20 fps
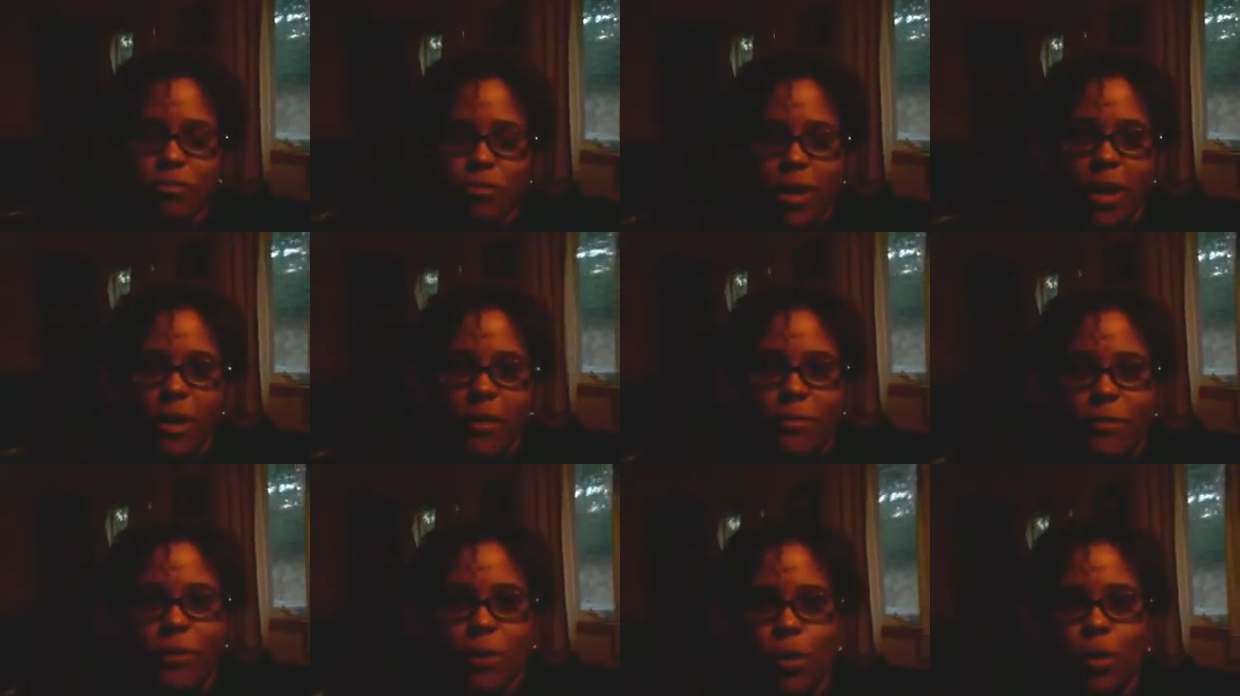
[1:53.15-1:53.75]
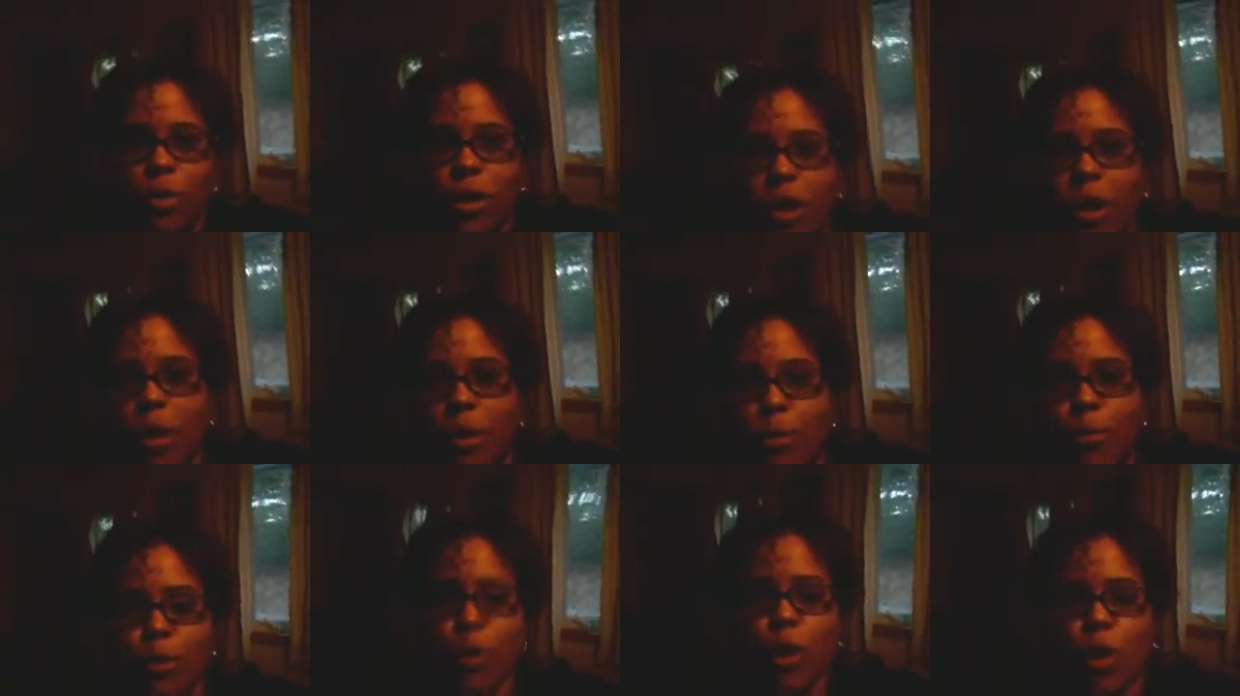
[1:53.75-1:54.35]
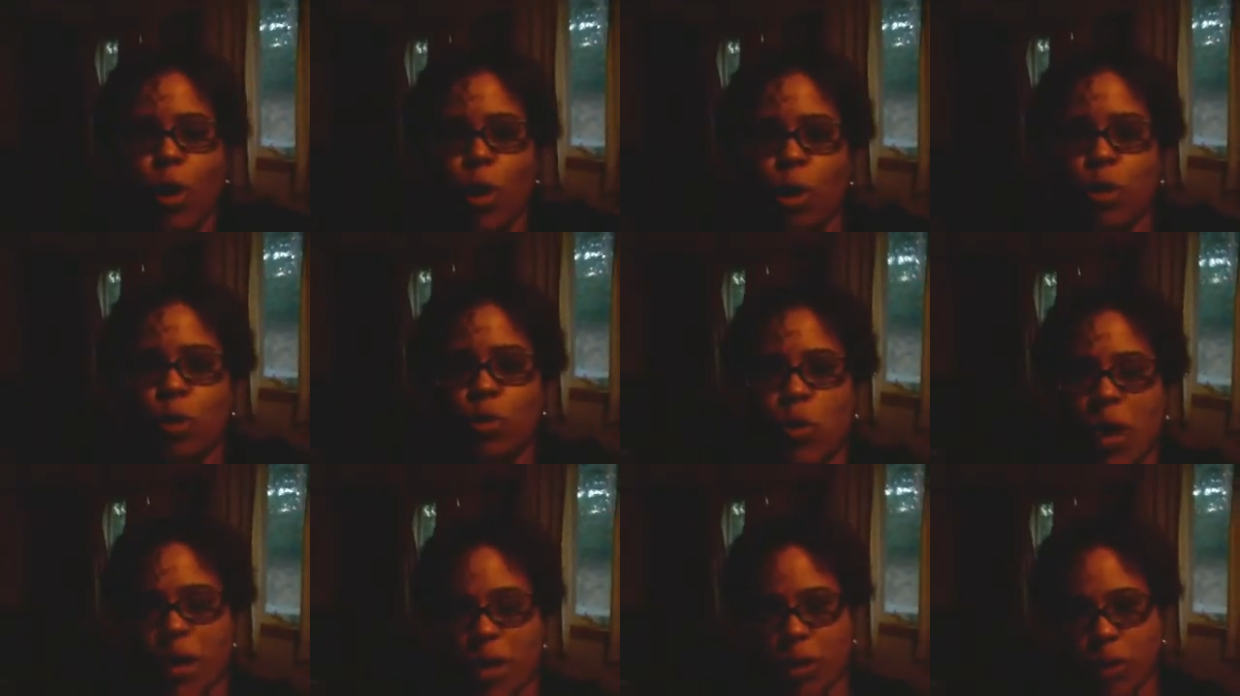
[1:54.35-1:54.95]
read a few uh,
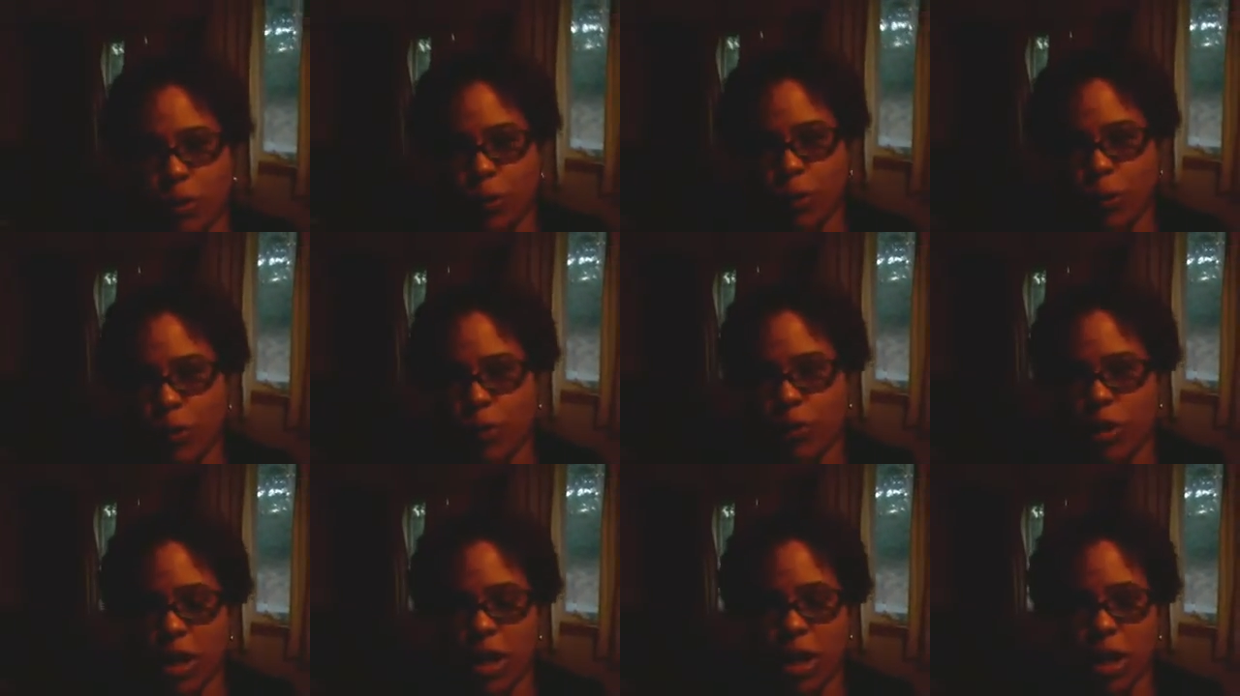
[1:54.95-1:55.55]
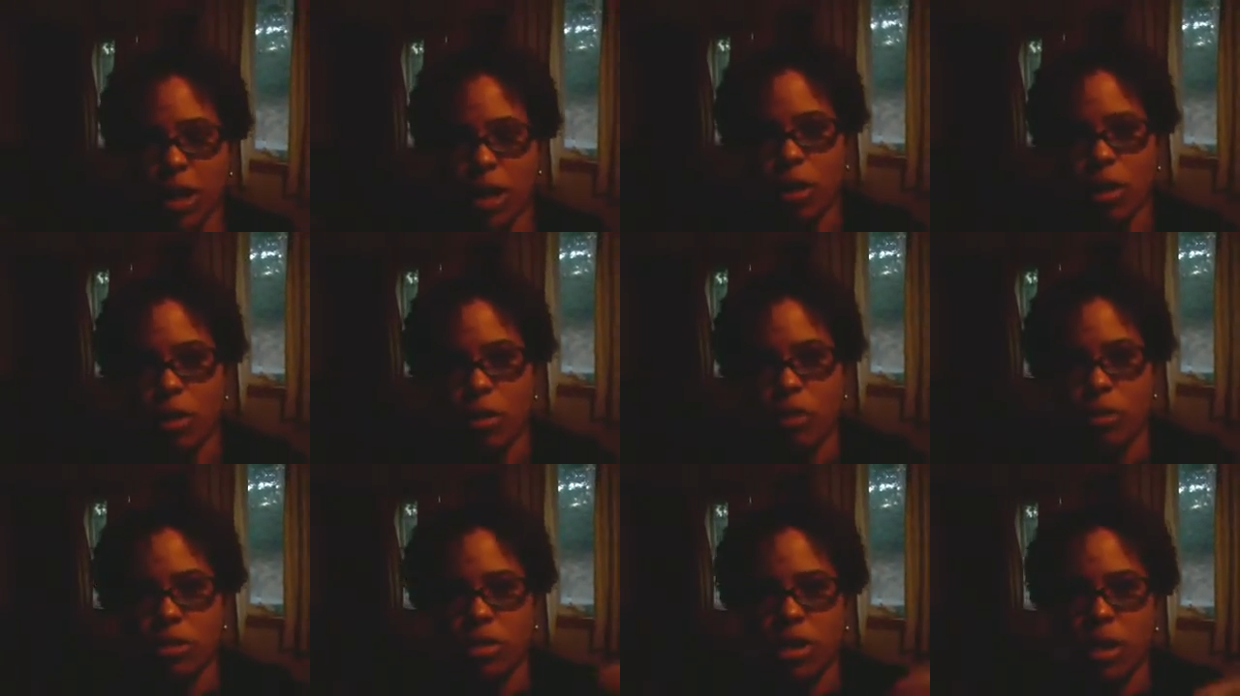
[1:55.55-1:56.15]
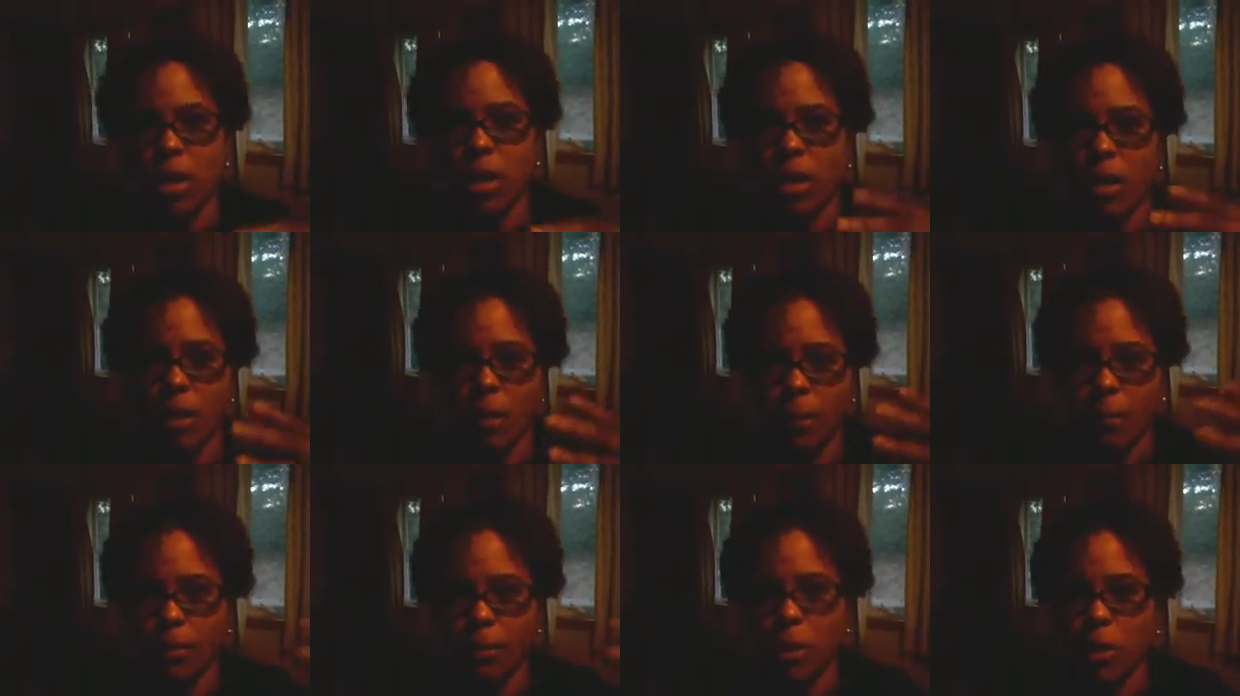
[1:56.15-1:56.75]
blogs, watched a few videos,
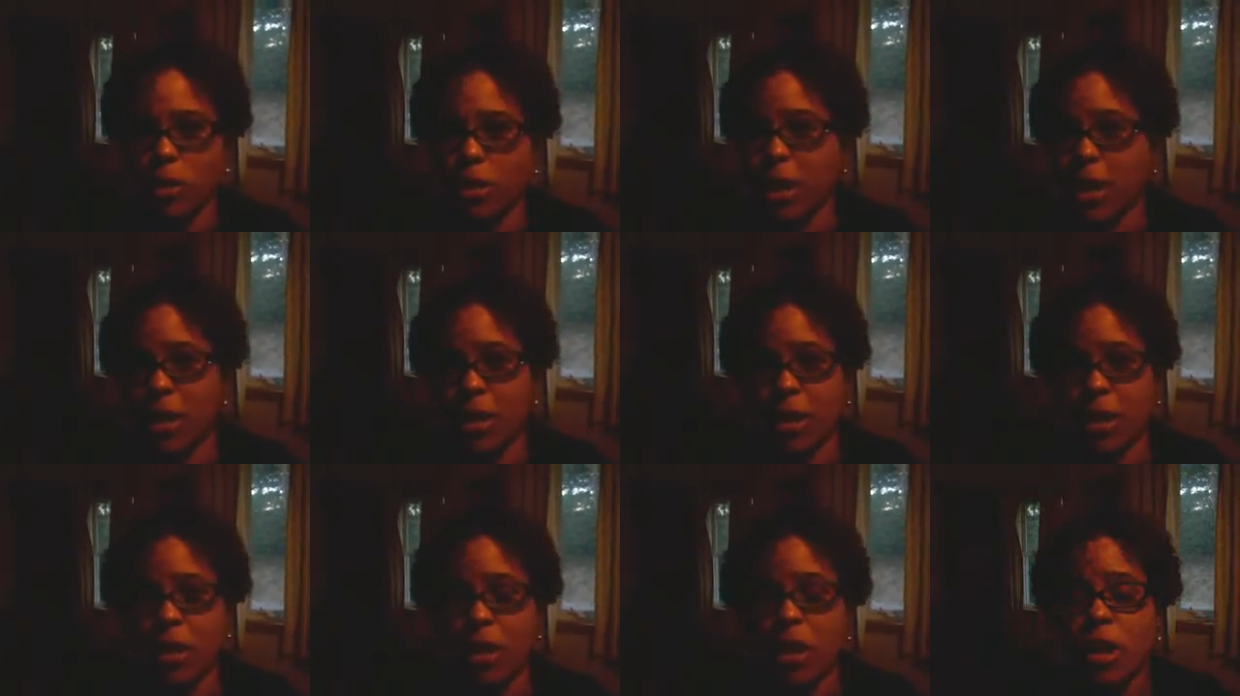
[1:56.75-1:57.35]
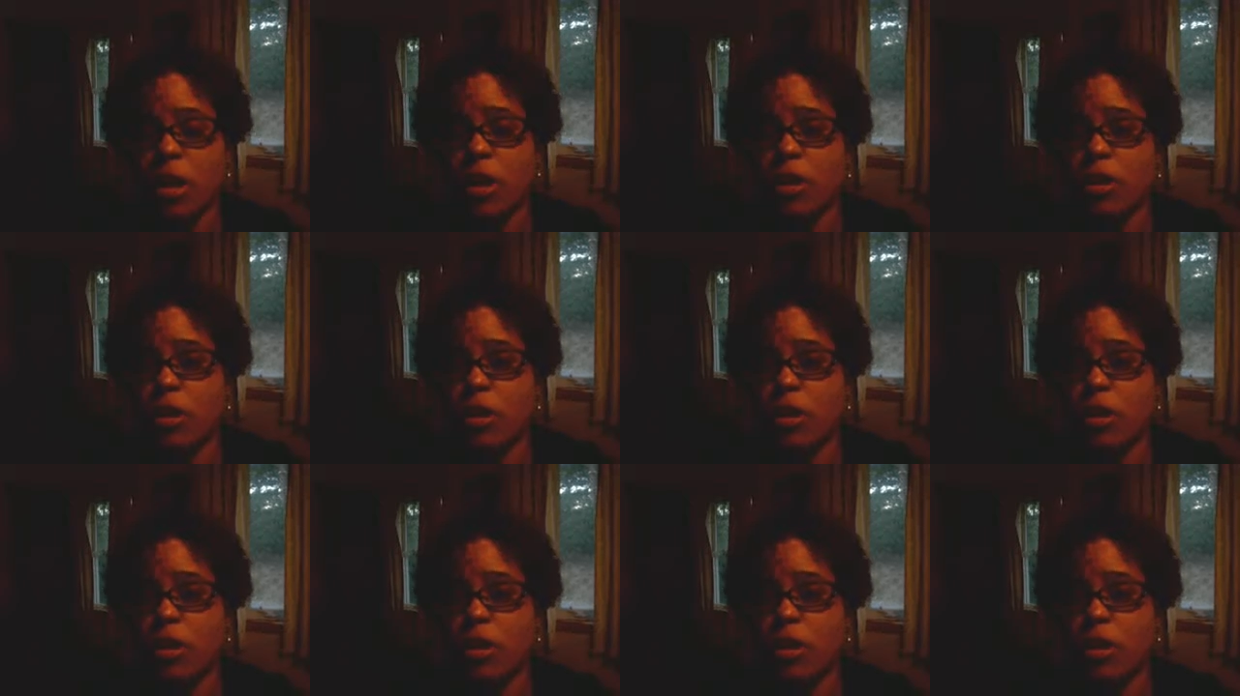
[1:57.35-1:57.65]
um, looked at a